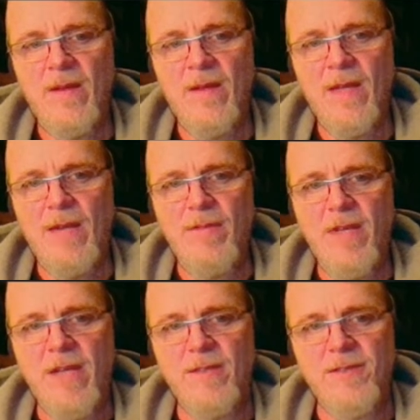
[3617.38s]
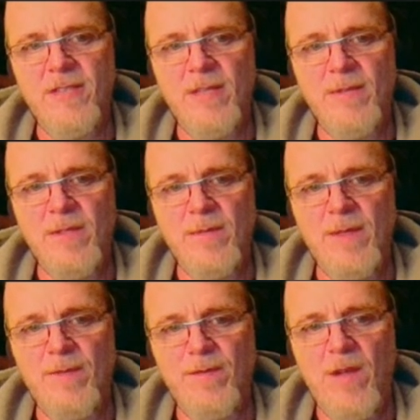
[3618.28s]
Everything else seems to be
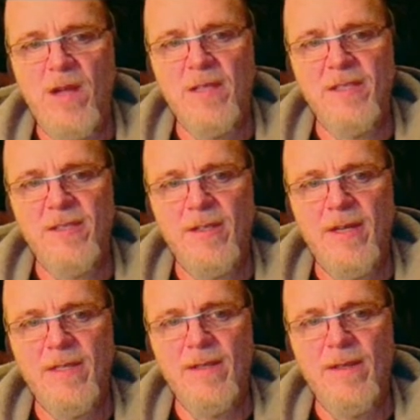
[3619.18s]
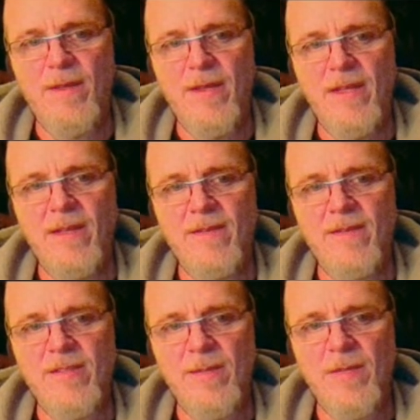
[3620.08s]
flawless here. I think
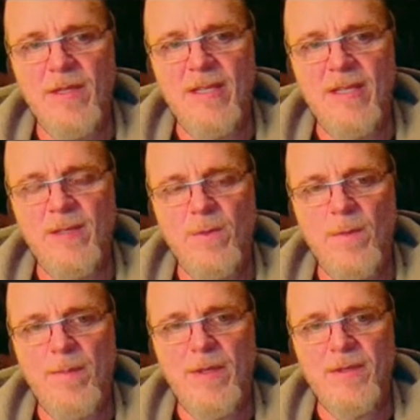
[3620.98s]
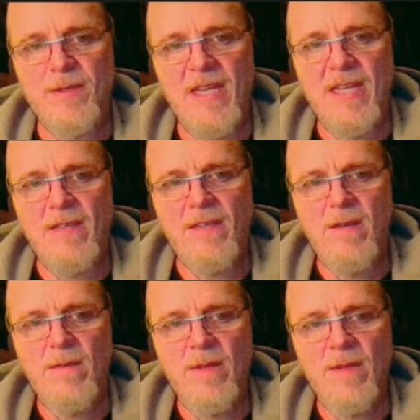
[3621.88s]
something like this would be built in,
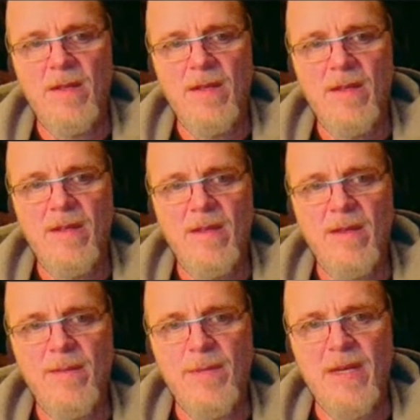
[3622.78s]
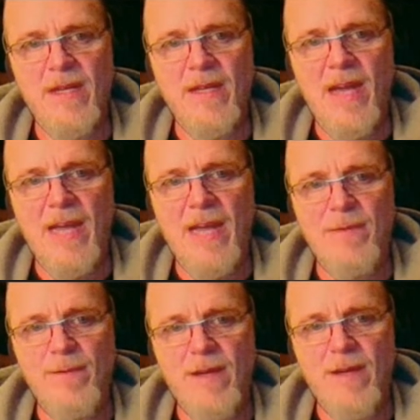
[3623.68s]
but I
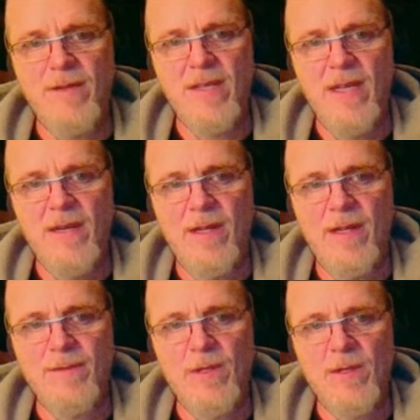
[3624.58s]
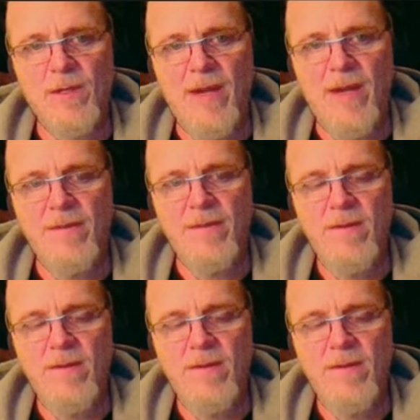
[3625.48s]
haven't found it yet. I'll have to look around.